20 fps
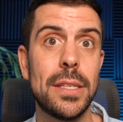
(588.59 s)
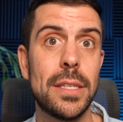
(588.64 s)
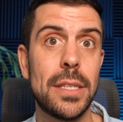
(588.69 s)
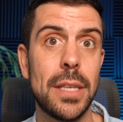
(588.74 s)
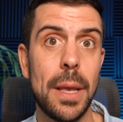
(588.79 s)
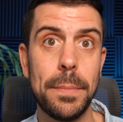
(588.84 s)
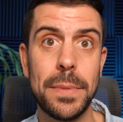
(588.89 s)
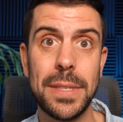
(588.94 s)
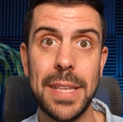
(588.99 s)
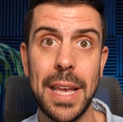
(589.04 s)

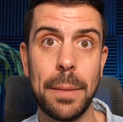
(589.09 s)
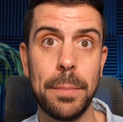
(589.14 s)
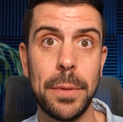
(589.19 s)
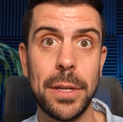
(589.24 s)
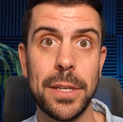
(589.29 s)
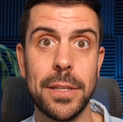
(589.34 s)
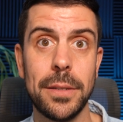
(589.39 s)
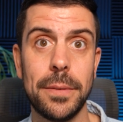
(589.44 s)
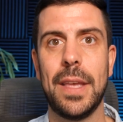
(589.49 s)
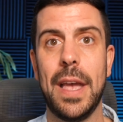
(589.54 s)

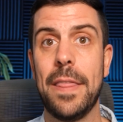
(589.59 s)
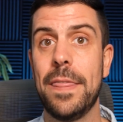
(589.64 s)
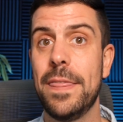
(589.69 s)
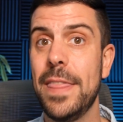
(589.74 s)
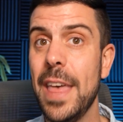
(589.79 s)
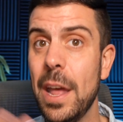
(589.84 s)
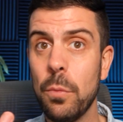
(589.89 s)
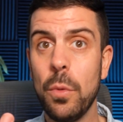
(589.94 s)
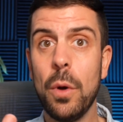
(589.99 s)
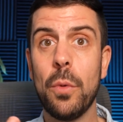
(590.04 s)
subsegment. And
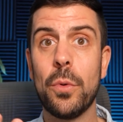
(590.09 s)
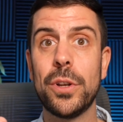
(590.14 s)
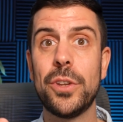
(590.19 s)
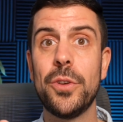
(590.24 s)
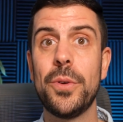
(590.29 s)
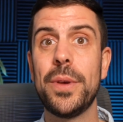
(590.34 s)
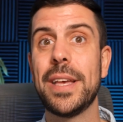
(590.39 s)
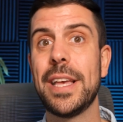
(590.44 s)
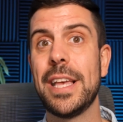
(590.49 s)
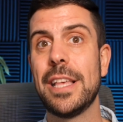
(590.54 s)
then what we're
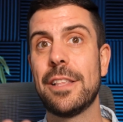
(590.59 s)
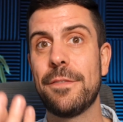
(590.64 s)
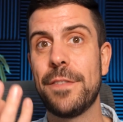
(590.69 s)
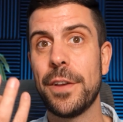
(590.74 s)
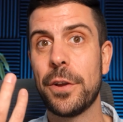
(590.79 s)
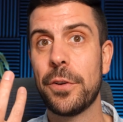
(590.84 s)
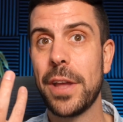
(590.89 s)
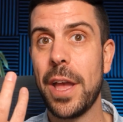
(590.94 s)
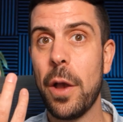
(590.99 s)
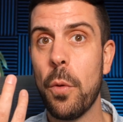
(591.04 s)
doing is
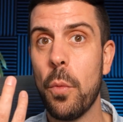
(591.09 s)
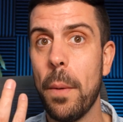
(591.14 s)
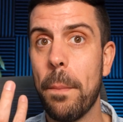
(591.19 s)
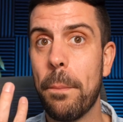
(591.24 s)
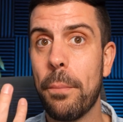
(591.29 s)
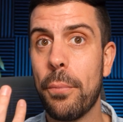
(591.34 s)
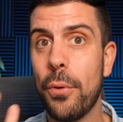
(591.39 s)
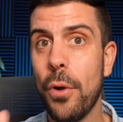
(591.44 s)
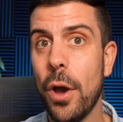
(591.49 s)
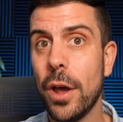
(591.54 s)
figuring out
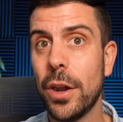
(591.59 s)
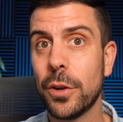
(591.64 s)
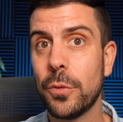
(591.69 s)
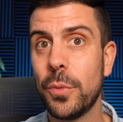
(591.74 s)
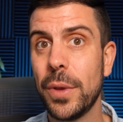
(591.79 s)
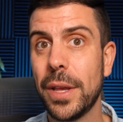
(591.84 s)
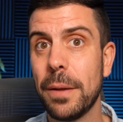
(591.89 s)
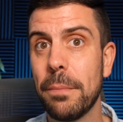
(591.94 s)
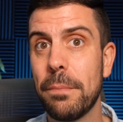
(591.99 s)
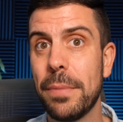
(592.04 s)
what product
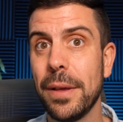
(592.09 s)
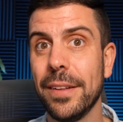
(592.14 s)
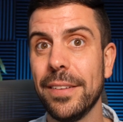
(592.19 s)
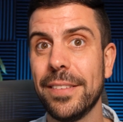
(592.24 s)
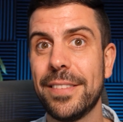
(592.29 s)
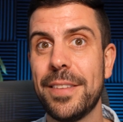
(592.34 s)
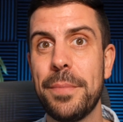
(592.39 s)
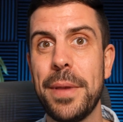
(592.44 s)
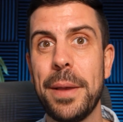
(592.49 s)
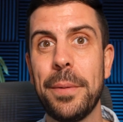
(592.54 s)
we can
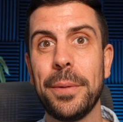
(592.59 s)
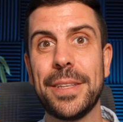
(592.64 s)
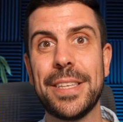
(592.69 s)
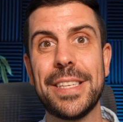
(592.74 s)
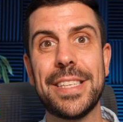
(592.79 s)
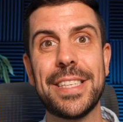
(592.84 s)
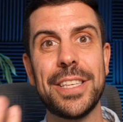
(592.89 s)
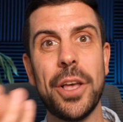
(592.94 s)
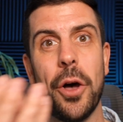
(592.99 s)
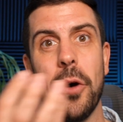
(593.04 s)
build to be able to
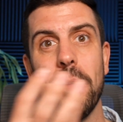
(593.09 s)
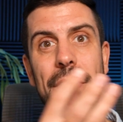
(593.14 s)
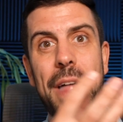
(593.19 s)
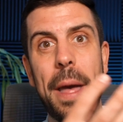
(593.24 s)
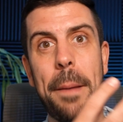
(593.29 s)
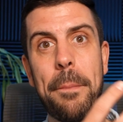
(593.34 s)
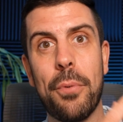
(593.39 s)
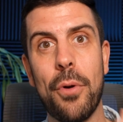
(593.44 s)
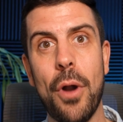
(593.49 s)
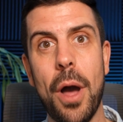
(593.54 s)
solve
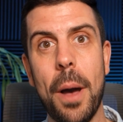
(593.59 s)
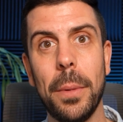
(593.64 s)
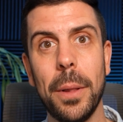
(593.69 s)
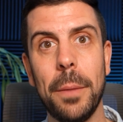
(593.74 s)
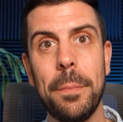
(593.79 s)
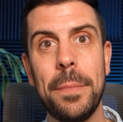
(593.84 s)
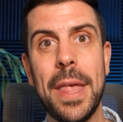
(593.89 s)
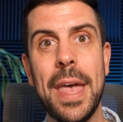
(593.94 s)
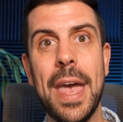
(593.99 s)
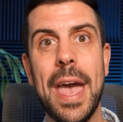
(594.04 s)
that
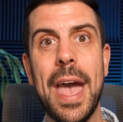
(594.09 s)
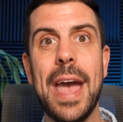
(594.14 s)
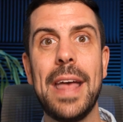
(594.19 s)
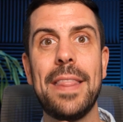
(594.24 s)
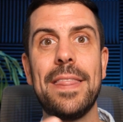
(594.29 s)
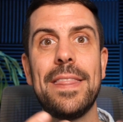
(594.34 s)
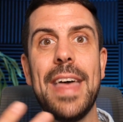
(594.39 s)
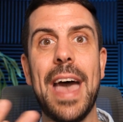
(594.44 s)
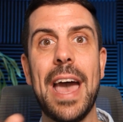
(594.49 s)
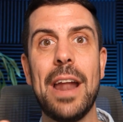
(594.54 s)
problem,
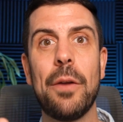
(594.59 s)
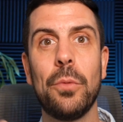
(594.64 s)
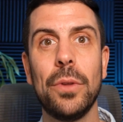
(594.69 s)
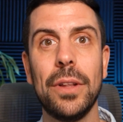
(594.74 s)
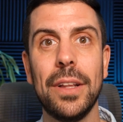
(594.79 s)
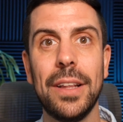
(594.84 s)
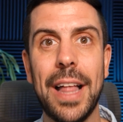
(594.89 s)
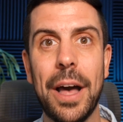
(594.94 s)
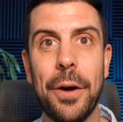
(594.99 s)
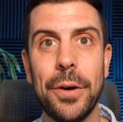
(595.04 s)
and that
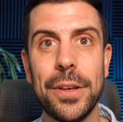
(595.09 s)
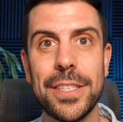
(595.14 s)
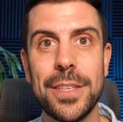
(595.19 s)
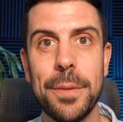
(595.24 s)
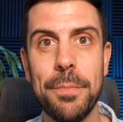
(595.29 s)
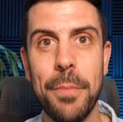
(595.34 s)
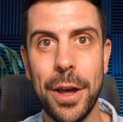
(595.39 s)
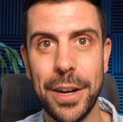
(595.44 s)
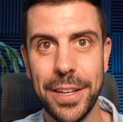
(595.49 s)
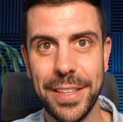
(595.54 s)
will allow us to
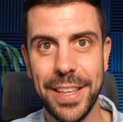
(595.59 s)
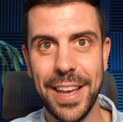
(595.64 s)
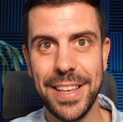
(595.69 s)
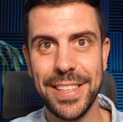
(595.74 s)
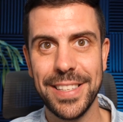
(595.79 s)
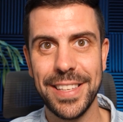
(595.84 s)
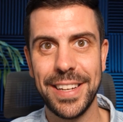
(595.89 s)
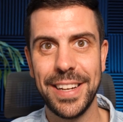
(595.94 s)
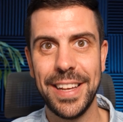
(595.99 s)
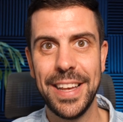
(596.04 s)

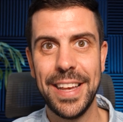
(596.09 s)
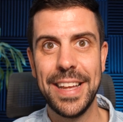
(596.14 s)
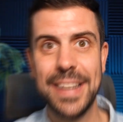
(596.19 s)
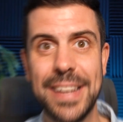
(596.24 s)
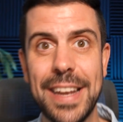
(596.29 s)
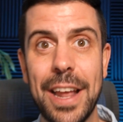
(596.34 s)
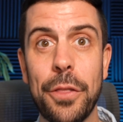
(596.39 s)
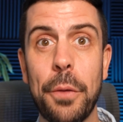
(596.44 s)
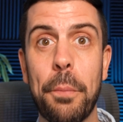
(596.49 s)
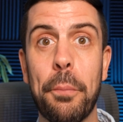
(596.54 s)
monetize it.
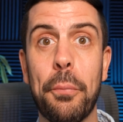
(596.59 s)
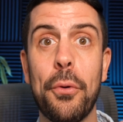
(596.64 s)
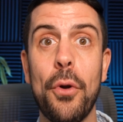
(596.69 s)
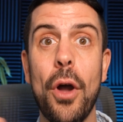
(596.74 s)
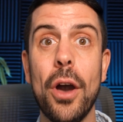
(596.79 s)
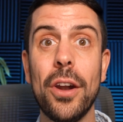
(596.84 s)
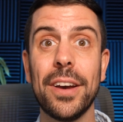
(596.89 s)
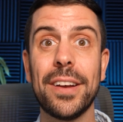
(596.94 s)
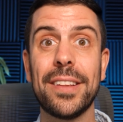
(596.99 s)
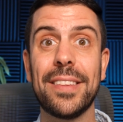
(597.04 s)
Now, the
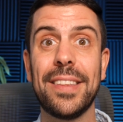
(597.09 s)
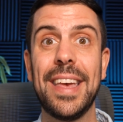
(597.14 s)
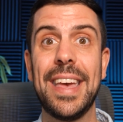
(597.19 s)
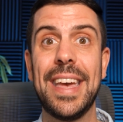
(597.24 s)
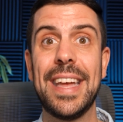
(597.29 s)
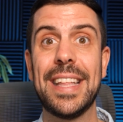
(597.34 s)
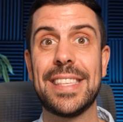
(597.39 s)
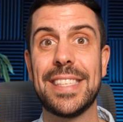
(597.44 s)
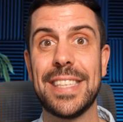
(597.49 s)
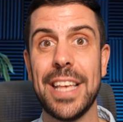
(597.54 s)
product
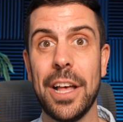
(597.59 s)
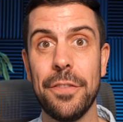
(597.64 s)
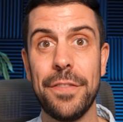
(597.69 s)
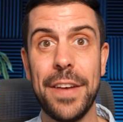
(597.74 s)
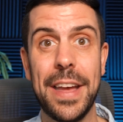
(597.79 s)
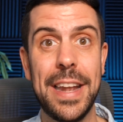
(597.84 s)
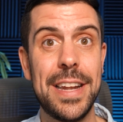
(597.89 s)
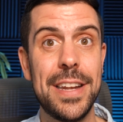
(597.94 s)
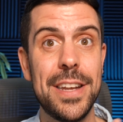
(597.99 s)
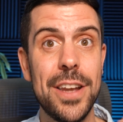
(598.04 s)
itself
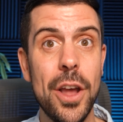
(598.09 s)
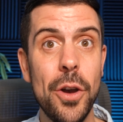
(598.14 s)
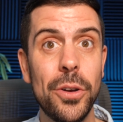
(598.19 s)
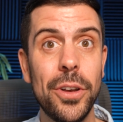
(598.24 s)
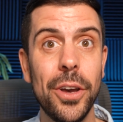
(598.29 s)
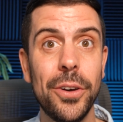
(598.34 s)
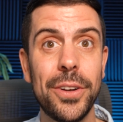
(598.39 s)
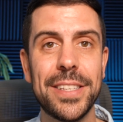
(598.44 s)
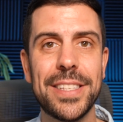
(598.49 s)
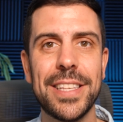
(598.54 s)
and
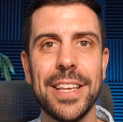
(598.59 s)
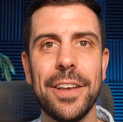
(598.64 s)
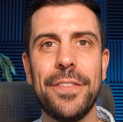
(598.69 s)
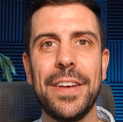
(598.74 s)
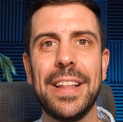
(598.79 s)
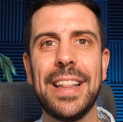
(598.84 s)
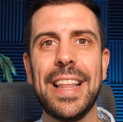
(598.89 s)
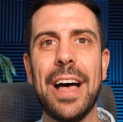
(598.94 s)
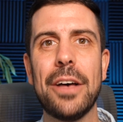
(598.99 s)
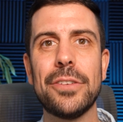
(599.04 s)
no-code itself
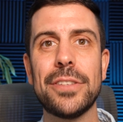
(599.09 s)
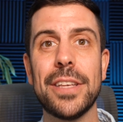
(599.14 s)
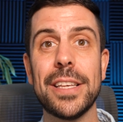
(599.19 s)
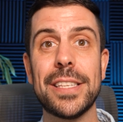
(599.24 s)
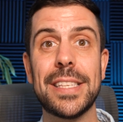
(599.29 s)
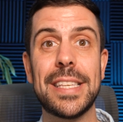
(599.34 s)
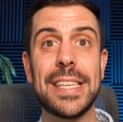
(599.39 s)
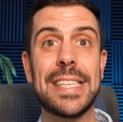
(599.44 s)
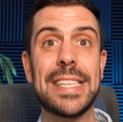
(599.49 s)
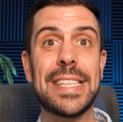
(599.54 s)
allows us
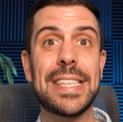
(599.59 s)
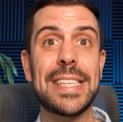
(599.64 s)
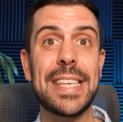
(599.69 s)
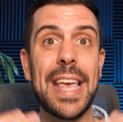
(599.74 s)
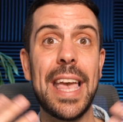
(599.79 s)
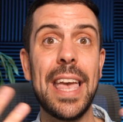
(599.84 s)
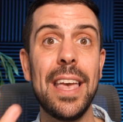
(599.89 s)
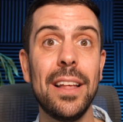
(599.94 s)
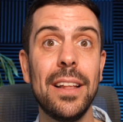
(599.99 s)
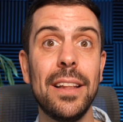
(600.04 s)
to
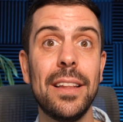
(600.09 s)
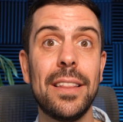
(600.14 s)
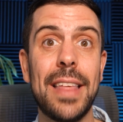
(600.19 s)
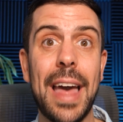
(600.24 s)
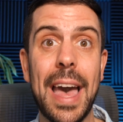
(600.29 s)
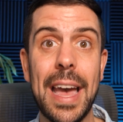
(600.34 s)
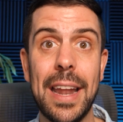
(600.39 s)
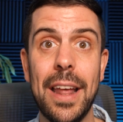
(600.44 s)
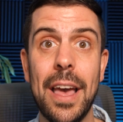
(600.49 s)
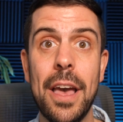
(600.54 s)
scale
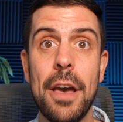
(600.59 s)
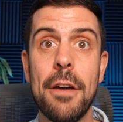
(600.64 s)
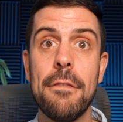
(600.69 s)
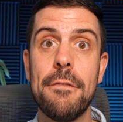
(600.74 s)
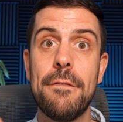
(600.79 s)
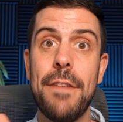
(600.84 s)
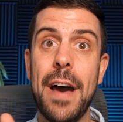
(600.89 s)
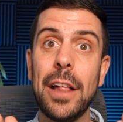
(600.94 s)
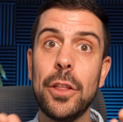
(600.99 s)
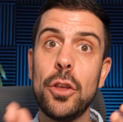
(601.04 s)
that
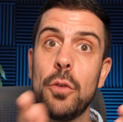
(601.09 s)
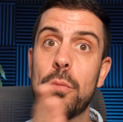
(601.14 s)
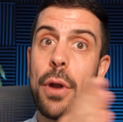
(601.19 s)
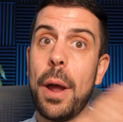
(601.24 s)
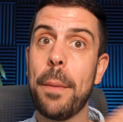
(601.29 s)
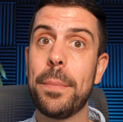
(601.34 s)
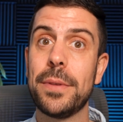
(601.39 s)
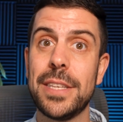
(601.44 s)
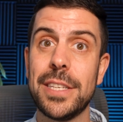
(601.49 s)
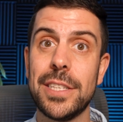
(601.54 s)
value
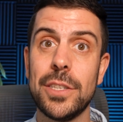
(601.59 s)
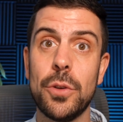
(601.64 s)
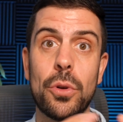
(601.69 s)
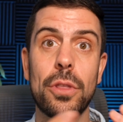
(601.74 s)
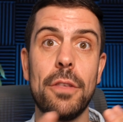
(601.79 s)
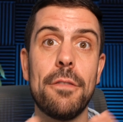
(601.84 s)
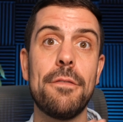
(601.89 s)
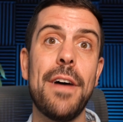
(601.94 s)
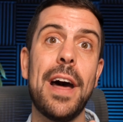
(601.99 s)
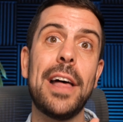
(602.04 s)
proposition, or
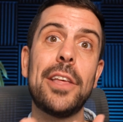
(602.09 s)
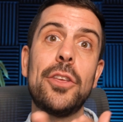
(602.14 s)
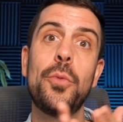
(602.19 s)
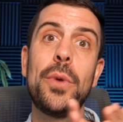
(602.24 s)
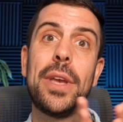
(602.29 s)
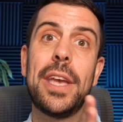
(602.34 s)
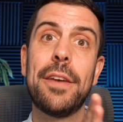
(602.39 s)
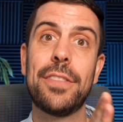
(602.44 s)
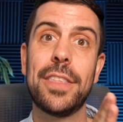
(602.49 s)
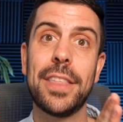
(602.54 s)
the value we
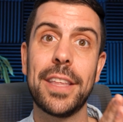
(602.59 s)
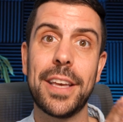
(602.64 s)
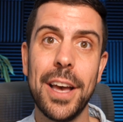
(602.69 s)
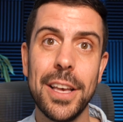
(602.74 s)
give to the